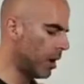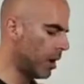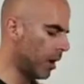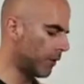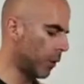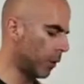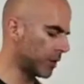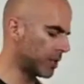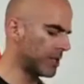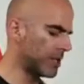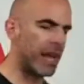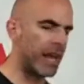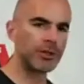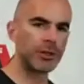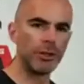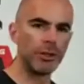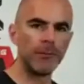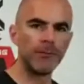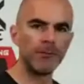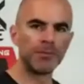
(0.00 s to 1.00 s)
Of course,
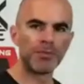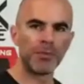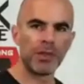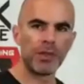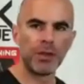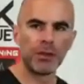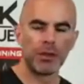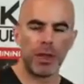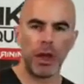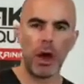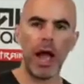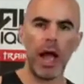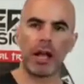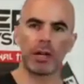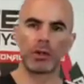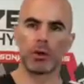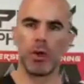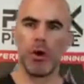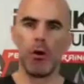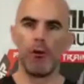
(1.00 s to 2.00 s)
natural,
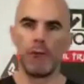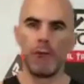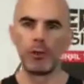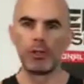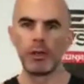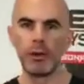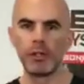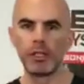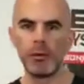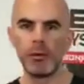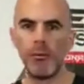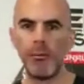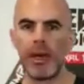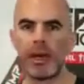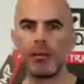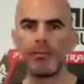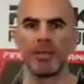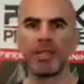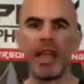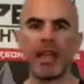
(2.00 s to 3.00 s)
actual whole food's always gonna be
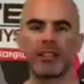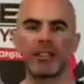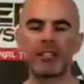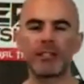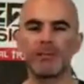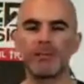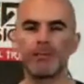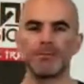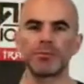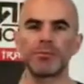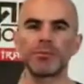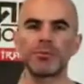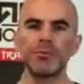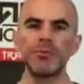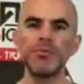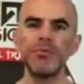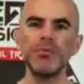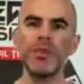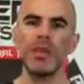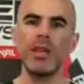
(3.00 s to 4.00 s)
better, but that's
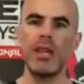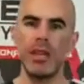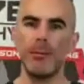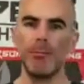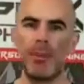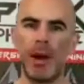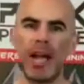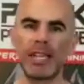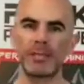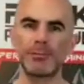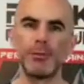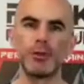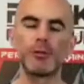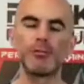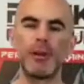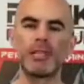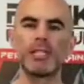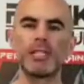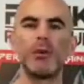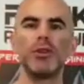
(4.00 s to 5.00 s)
impossible,
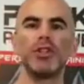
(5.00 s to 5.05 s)
especially